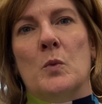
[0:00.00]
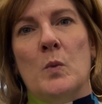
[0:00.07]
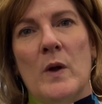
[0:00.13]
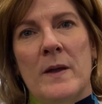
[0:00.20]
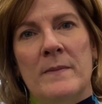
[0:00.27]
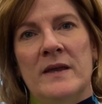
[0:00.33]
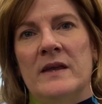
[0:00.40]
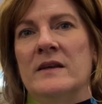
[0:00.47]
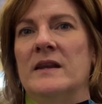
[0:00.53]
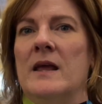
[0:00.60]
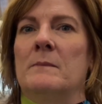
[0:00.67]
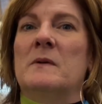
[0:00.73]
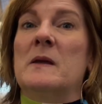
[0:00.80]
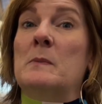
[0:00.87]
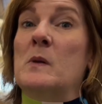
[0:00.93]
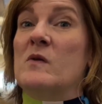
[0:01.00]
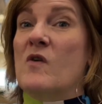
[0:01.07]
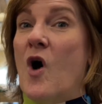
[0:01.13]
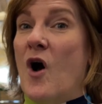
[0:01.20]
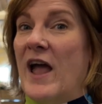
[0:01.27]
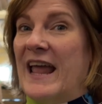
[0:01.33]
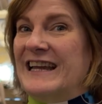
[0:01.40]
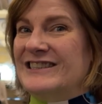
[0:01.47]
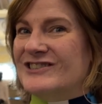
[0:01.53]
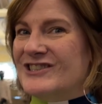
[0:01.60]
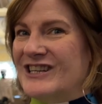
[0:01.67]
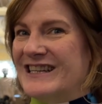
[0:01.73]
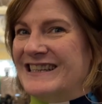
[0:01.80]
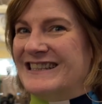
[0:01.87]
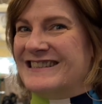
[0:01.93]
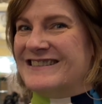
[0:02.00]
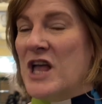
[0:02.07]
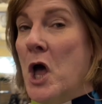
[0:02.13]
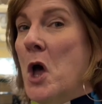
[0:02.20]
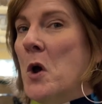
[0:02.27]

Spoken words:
women and people of all ages,